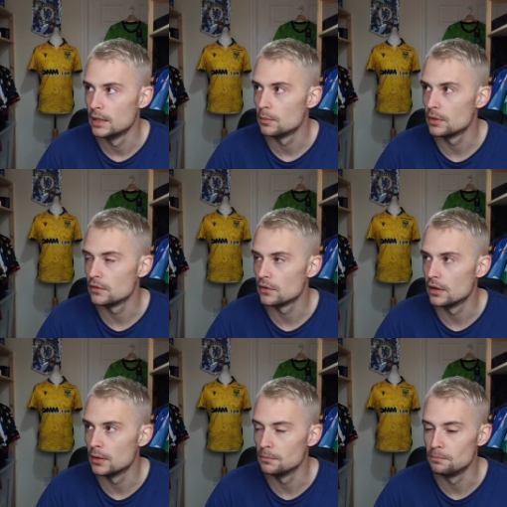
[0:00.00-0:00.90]
But
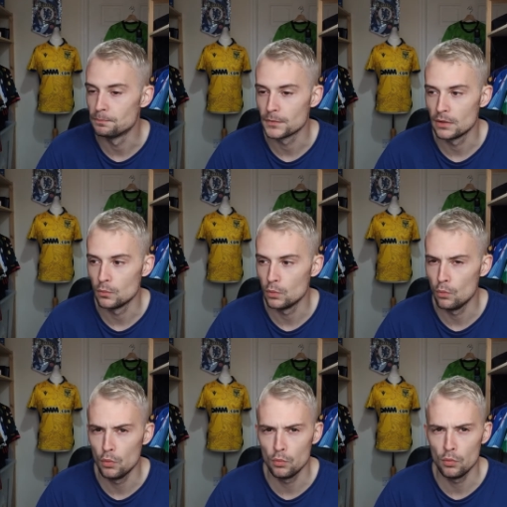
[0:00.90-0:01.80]

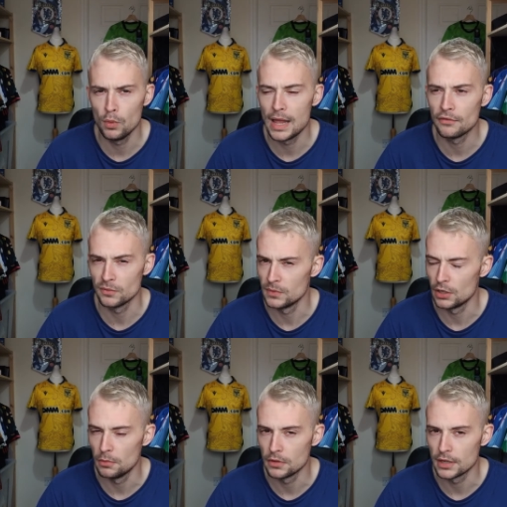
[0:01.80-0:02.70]
we'll have something
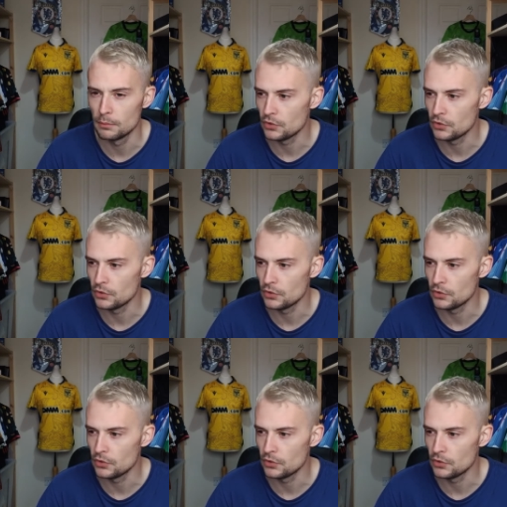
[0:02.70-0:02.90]
going on.